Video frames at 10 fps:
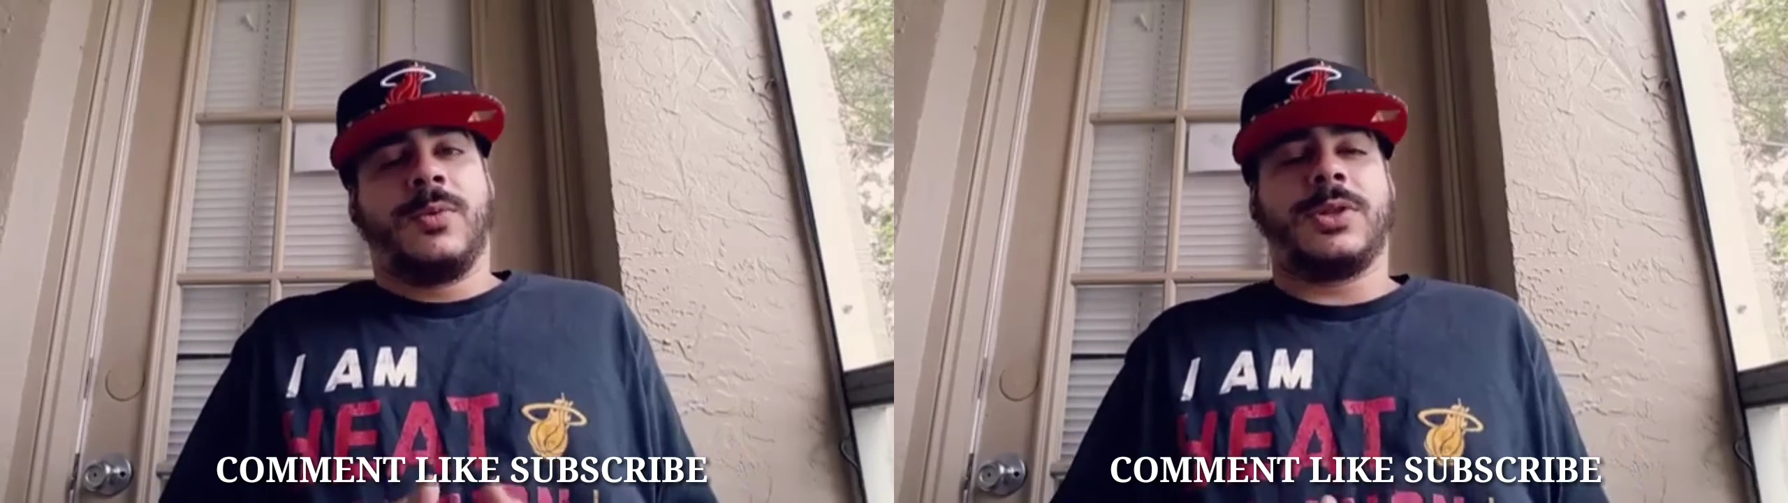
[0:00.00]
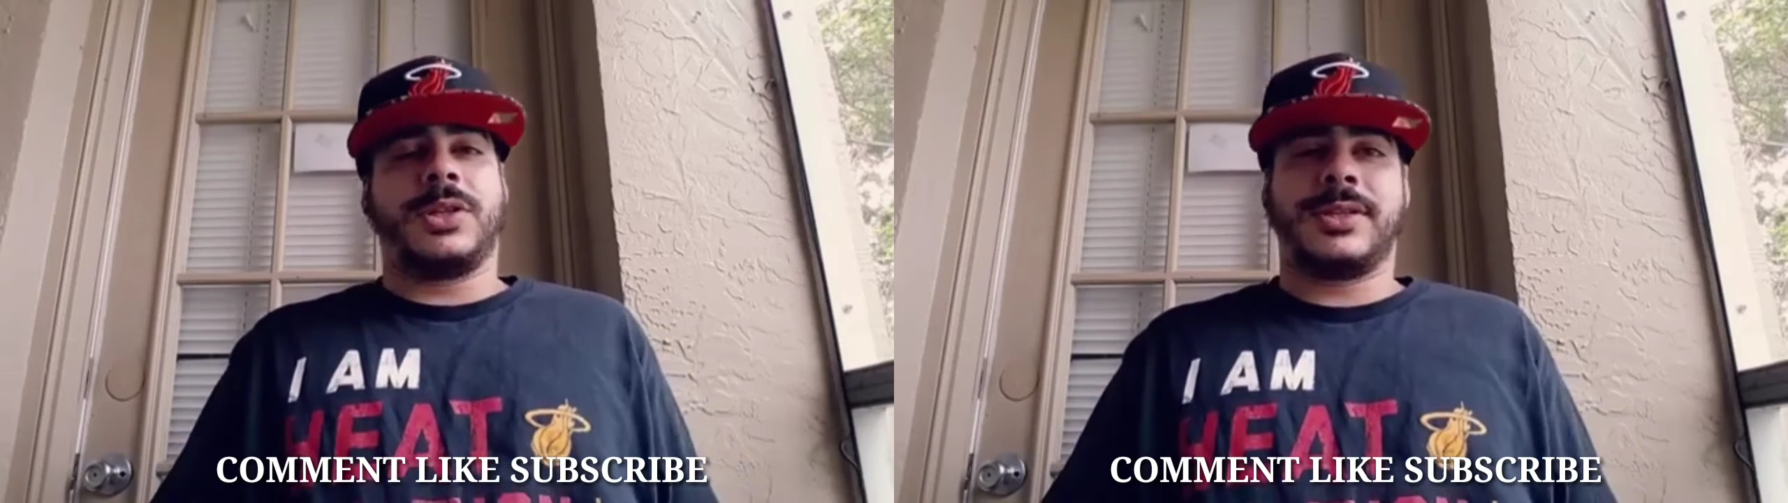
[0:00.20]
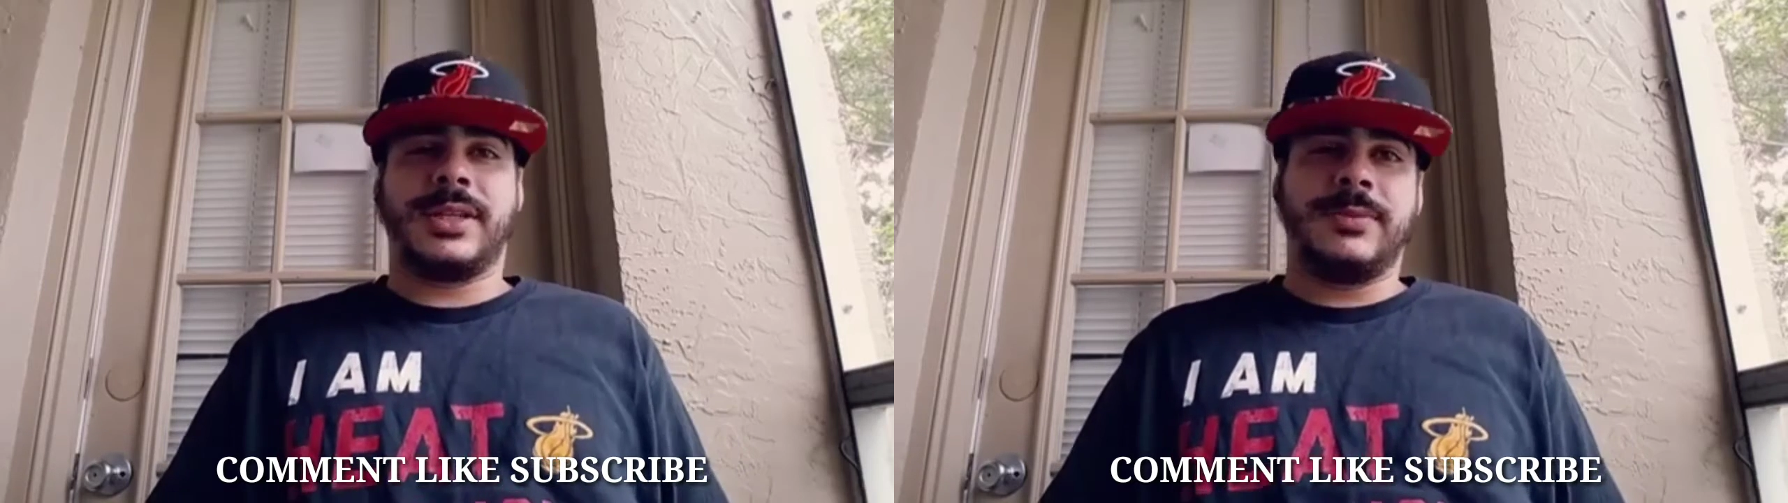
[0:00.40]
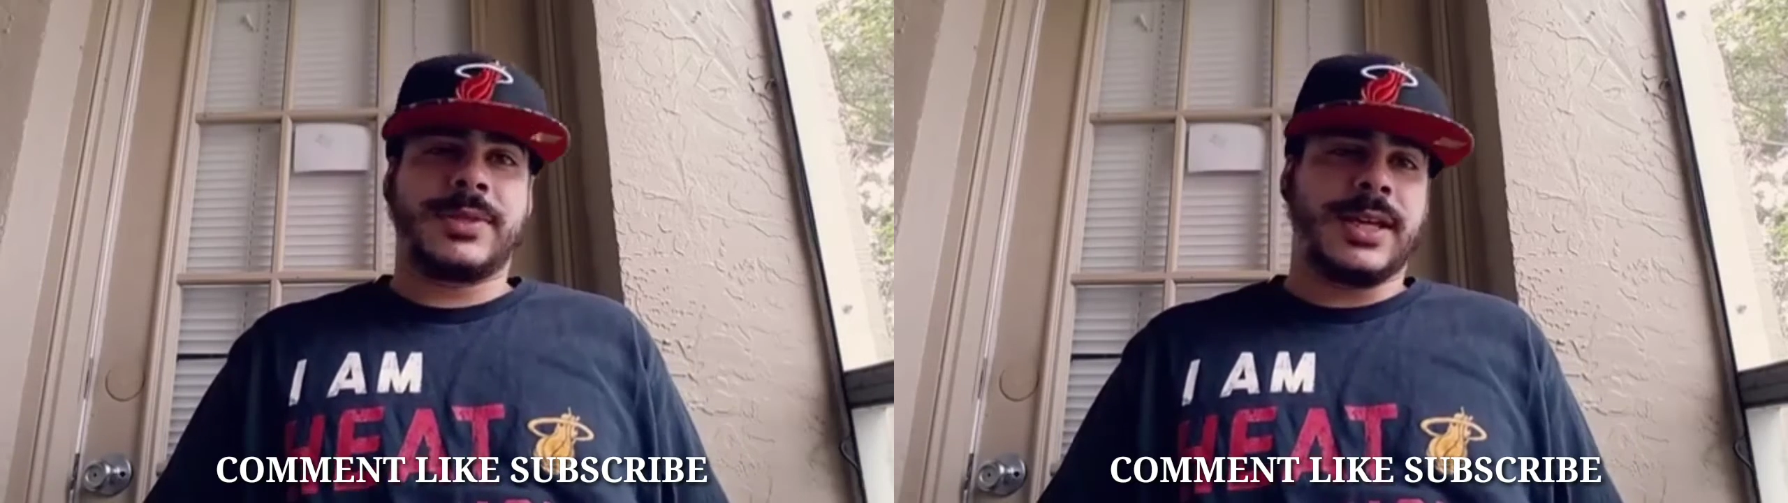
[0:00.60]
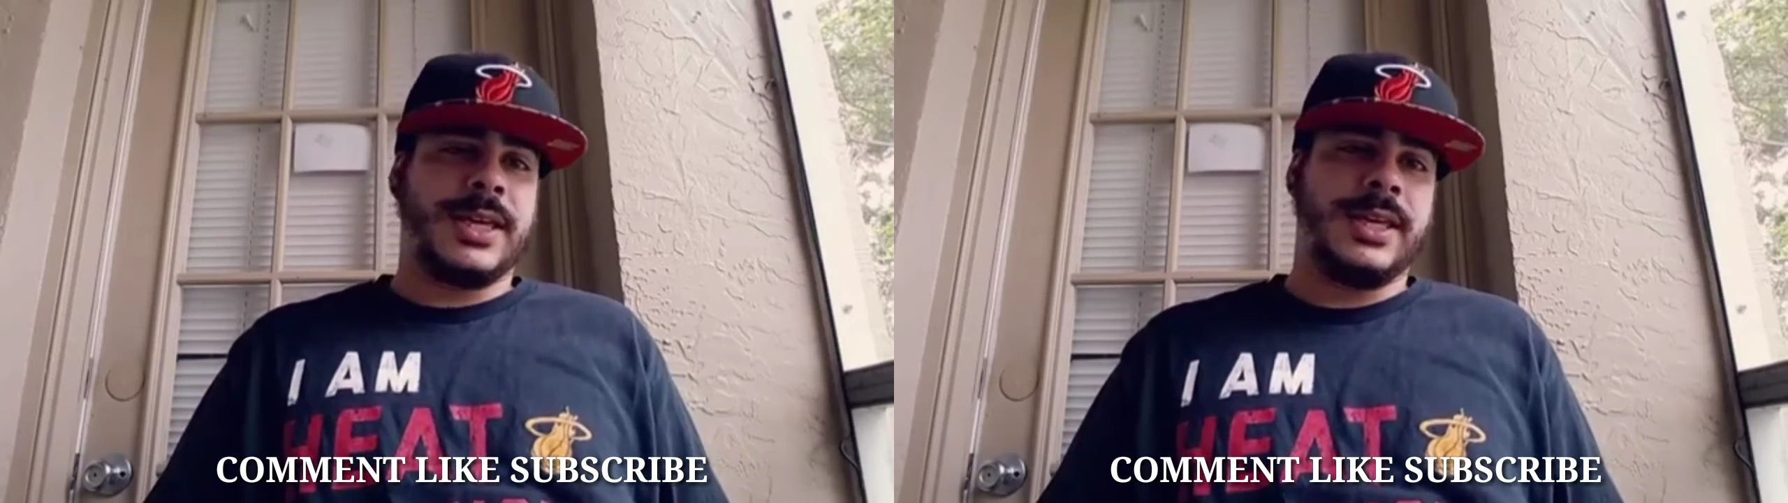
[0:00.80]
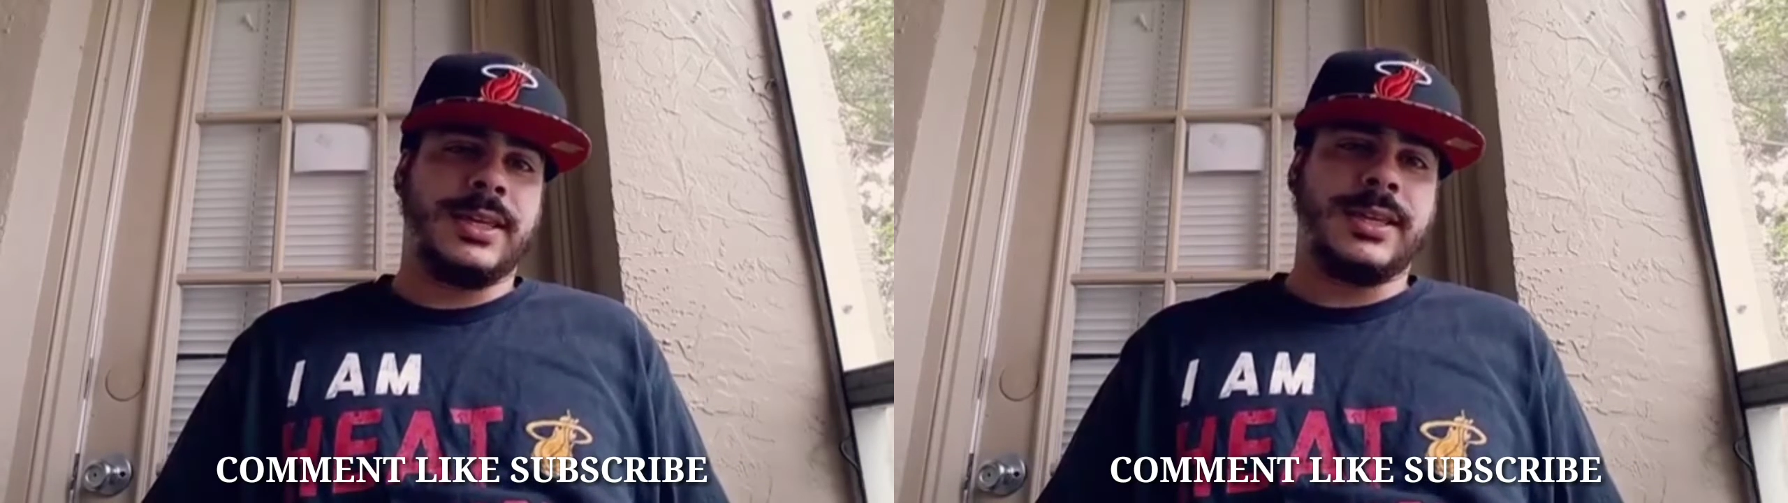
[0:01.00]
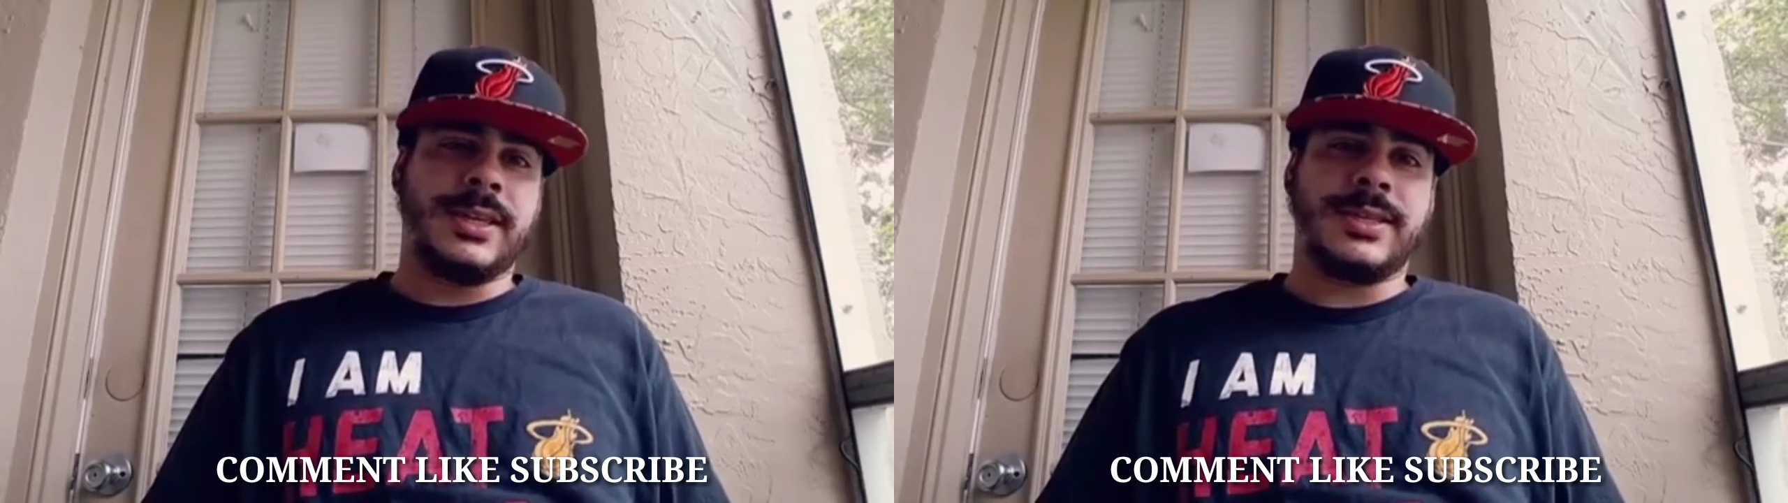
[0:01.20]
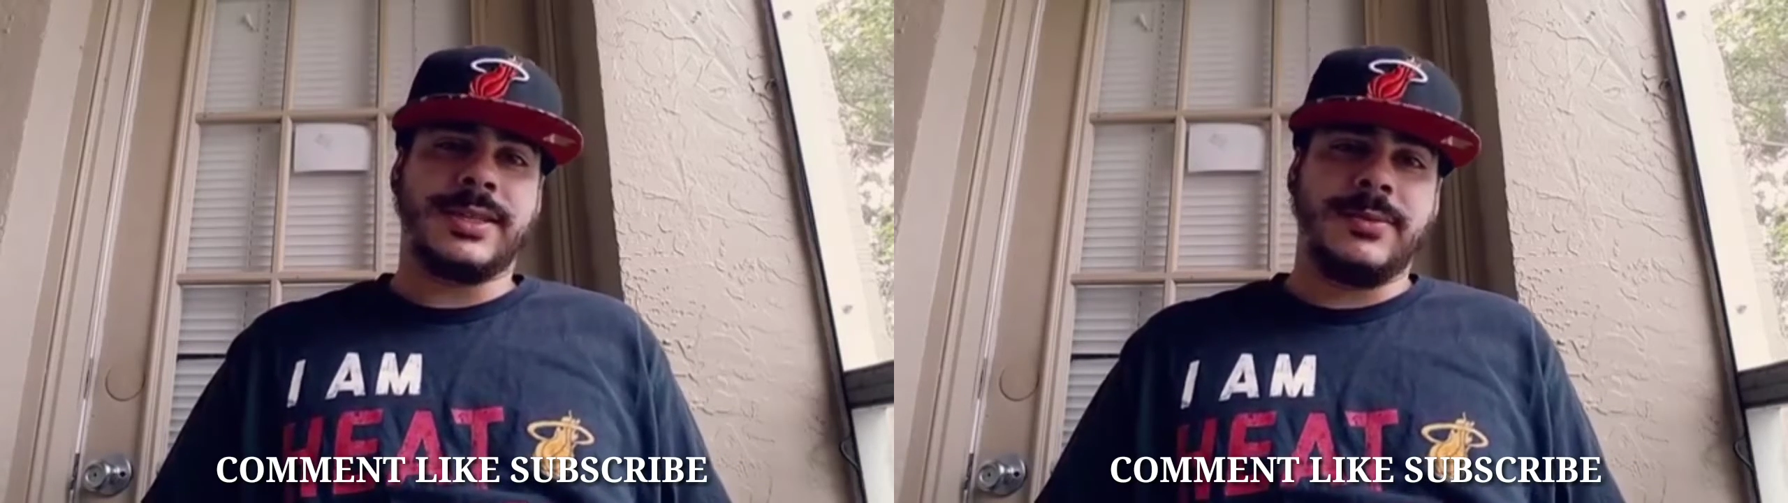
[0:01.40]
which it seems
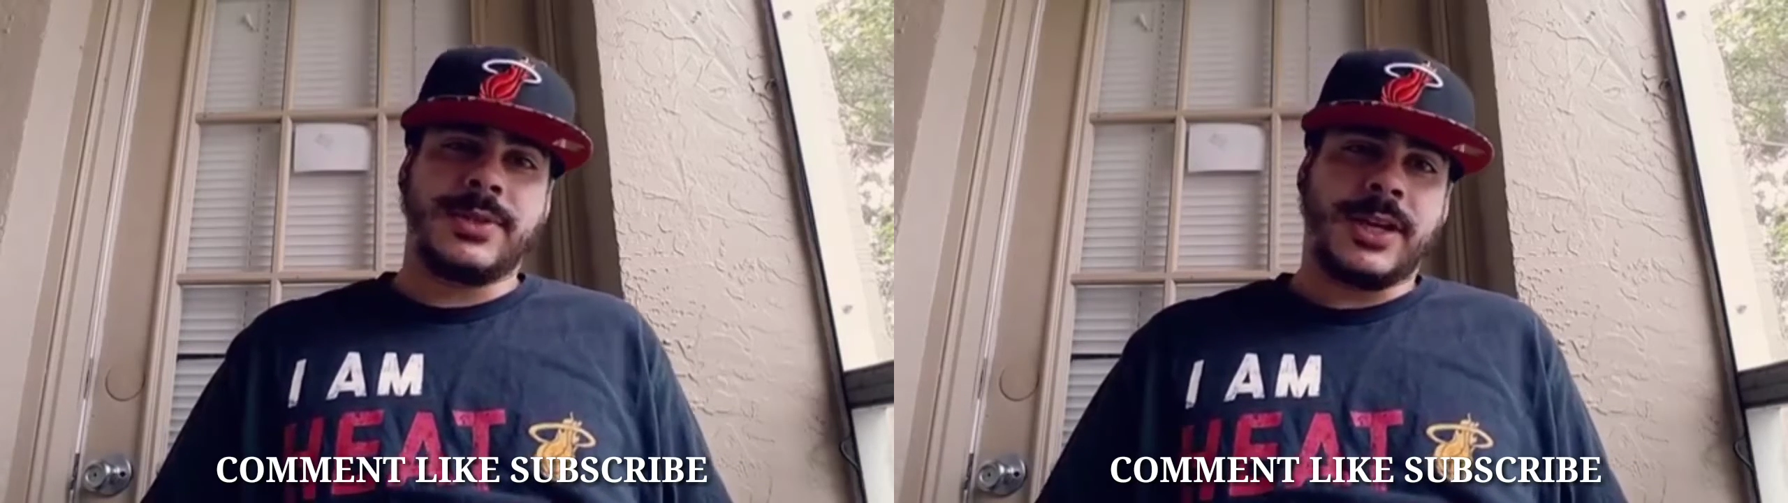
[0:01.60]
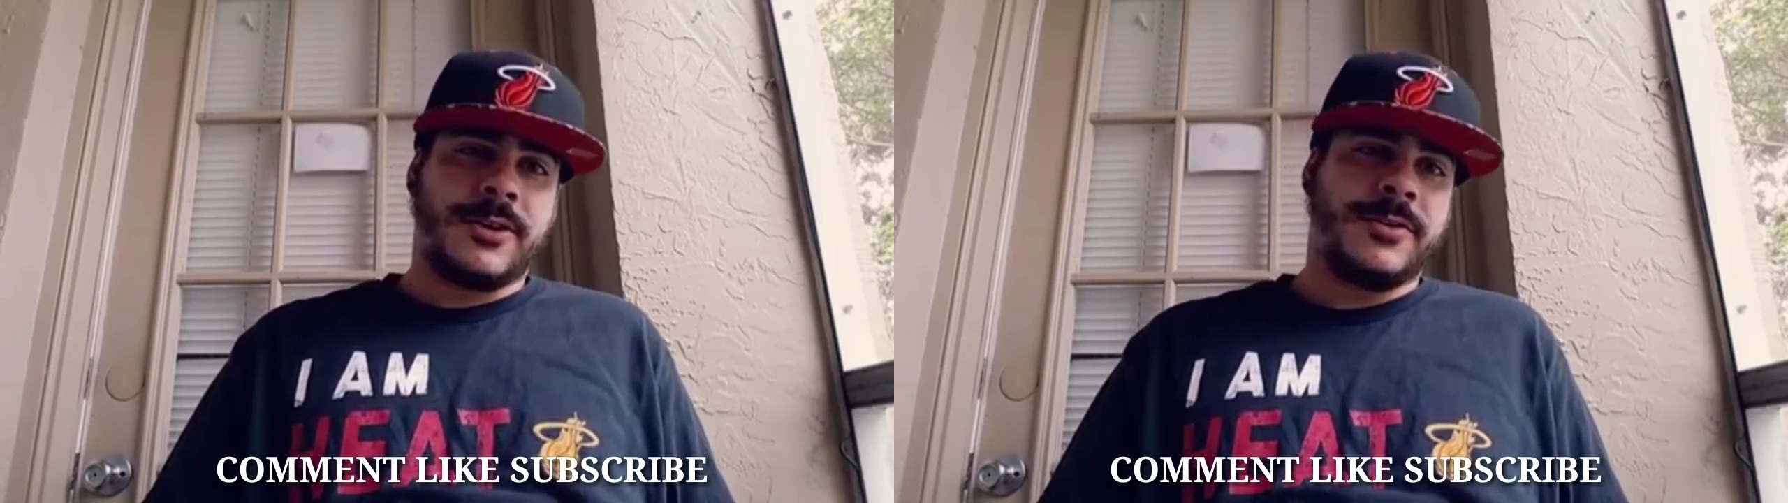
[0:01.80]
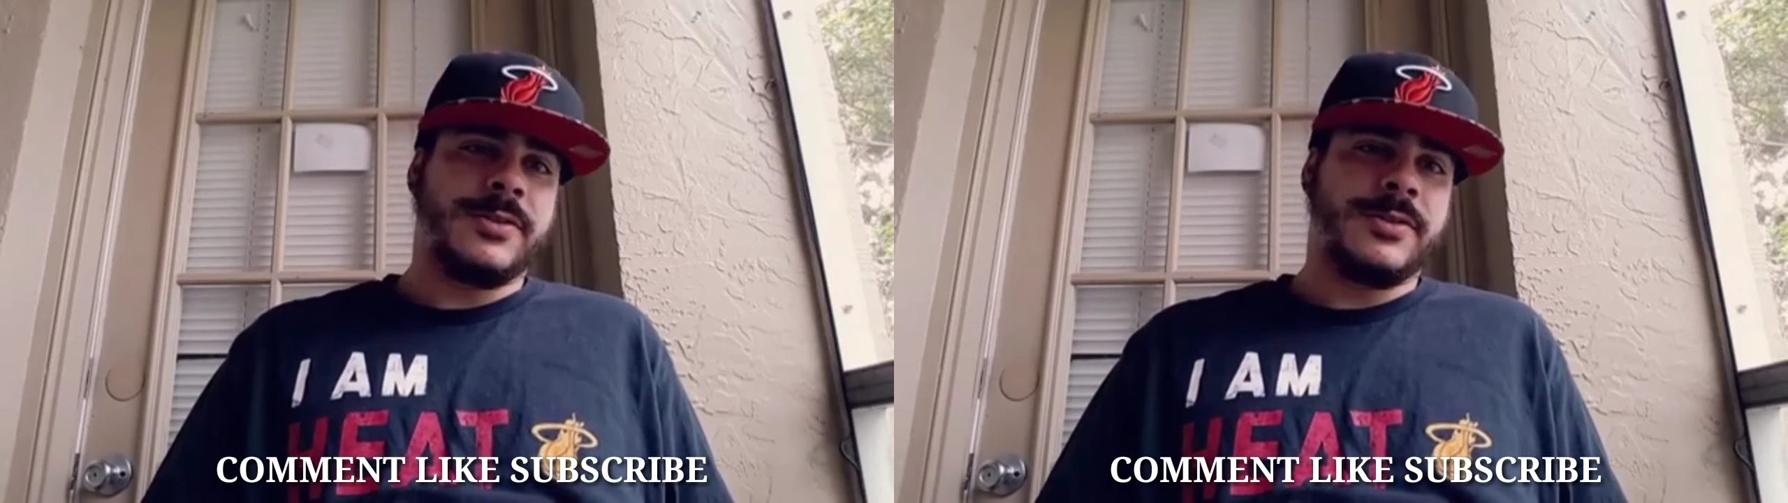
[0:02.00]
like